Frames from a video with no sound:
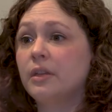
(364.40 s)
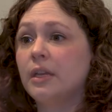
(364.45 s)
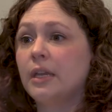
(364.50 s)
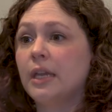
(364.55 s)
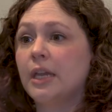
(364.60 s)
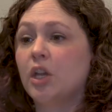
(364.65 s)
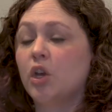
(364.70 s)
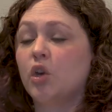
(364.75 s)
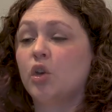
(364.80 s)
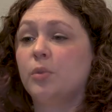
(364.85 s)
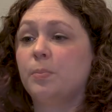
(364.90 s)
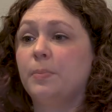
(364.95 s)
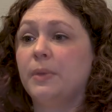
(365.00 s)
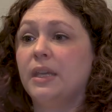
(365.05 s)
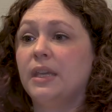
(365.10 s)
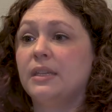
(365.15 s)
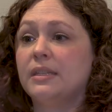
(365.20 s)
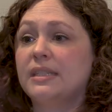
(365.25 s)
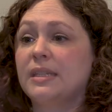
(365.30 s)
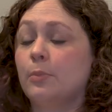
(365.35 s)
It could
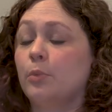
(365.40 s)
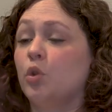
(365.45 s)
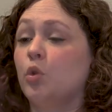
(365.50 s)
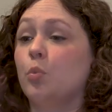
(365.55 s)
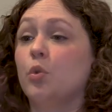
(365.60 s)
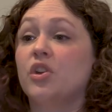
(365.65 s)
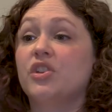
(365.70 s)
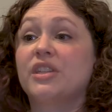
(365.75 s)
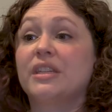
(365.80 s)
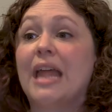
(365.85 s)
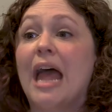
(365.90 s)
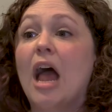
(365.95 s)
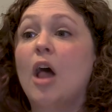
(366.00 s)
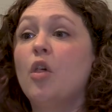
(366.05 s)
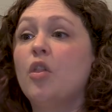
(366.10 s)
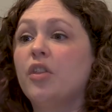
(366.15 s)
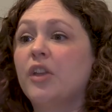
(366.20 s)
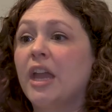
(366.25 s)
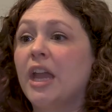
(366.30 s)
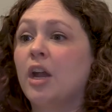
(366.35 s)
be someone who works in
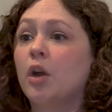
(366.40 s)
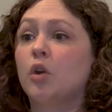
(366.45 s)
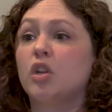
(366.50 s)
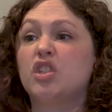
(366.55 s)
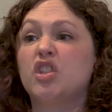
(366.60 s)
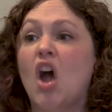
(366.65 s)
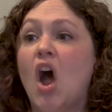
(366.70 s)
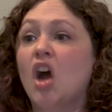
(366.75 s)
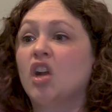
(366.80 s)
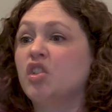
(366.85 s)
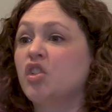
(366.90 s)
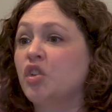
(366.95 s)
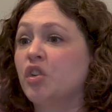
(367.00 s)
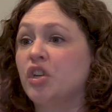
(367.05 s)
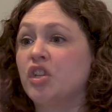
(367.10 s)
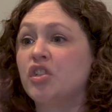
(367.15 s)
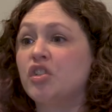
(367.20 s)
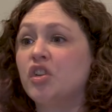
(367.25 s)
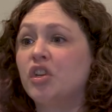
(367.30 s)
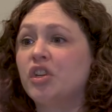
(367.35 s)
healthcare, a doctor, a
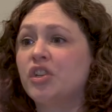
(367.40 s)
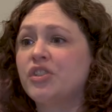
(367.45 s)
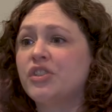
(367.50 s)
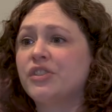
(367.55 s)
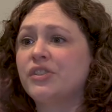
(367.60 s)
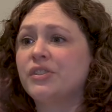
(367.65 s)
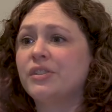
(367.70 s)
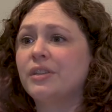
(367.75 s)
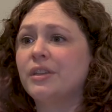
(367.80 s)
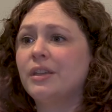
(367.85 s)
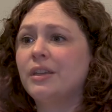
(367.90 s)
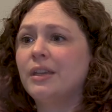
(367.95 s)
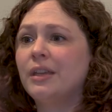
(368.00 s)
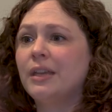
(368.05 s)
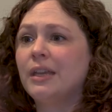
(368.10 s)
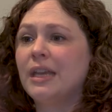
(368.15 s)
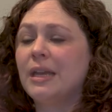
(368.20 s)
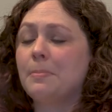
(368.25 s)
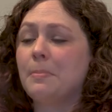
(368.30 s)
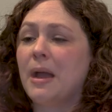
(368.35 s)
nurse.
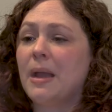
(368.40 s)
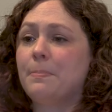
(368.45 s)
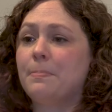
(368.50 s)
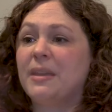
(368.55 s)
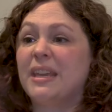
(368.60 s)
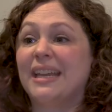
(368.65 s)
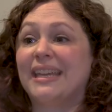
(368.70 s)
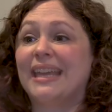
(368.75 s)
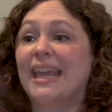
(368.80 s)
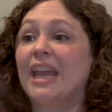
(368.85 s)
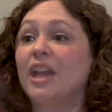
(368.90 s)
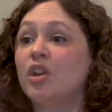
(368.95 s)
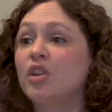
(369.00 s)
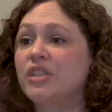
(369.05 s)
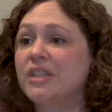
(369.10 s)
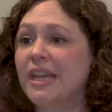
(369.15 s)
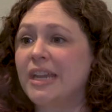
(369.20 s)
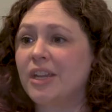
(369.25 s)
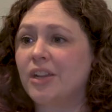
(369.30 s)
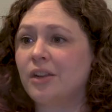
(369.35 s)
It might be a
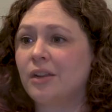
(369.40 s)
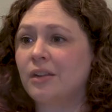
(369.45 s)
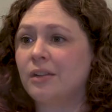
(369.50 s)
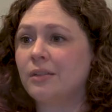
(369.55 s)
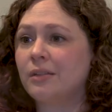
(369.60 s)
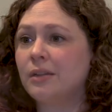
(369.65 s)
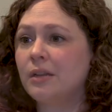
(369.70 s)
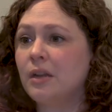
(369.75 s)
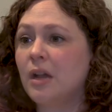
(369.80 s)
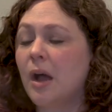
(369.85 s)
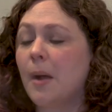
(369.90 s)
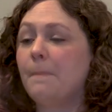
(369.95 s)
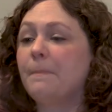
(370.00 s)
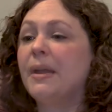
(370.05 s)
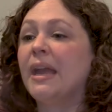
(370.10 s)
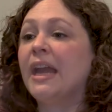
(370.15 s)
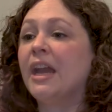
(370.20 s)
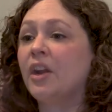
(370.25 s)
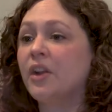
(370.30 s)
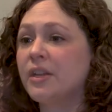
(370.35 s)
caretaker, a
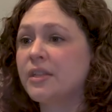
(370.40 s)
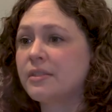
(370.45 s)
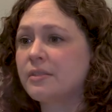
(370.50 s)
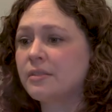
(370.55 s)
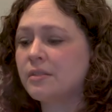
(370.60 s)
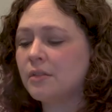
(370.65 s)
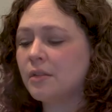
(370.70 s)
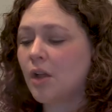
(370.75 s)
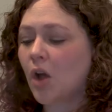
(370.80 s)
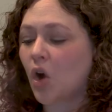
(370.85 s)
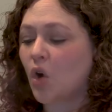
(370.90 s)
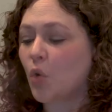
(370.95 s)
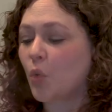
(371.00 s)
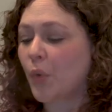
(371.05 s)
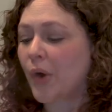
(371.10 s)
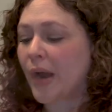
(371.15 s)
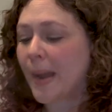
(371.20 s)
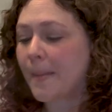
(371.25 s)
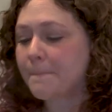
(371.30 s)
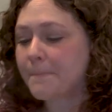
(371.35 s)
parent, a
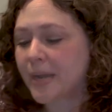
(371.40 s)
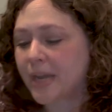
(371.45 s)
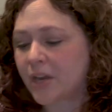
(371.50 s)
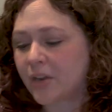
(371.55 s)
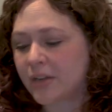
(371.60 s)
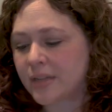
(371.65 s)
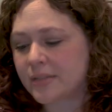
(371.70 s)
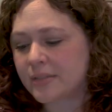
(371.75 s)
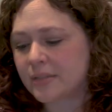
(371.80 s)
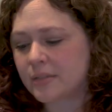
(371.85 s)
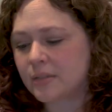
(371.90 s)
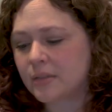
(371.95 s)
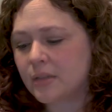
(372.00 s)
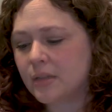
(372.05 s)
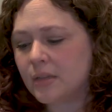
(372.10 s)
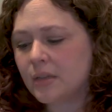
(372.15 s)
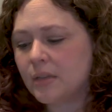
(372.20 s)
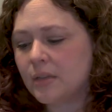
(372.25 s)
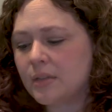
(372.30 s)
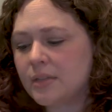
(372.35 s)
grandparent,
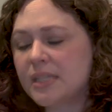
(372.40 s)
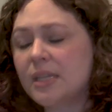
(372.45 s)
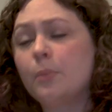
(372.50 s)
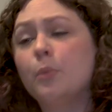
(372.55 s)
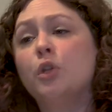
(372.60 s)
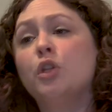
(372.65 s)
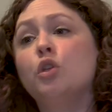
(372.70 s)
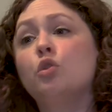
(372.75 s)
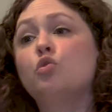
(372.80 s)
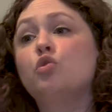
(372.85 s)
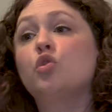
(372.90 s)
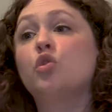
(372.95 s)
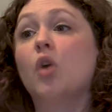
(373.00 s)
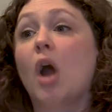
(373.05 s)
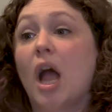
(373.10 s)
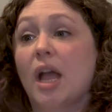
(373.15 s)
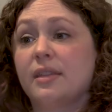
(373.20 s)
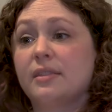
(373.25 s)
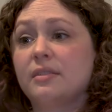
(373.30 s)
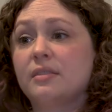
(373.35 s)
someone you
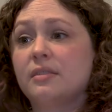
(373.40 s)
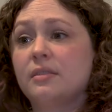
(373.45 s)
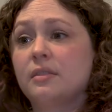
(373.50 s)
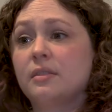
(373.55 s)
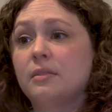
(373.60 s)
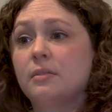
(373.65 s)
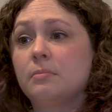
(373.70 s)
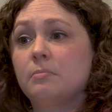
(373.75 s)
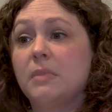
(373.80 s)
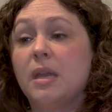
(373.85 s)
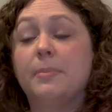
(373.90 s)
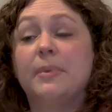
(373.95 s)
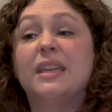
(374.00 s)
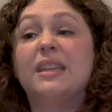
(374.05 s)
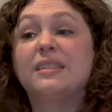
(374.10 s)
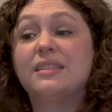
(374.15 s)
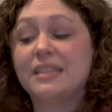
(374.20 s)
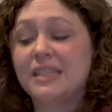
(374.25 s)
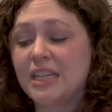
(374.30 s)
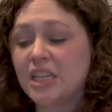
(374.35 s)
trust, maybe a
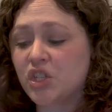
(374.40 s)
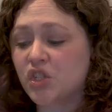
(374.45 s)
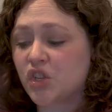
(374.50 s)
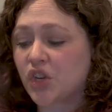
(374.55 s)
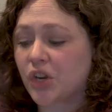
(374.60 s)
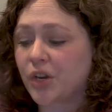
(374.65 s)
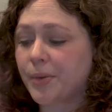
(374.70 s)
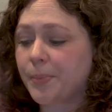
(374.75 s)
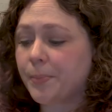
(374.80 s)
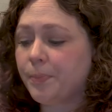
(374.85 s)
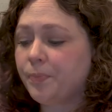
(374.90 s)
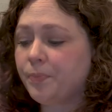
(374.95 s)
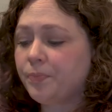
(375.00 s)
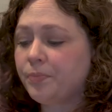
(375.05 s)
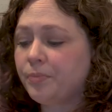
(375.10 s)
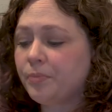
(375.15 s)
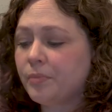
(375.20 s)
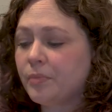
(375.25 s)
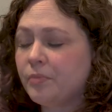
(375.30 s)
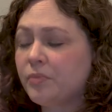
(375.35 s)
teacher.
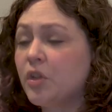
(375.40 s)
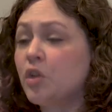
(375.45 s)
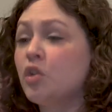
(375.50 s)
They're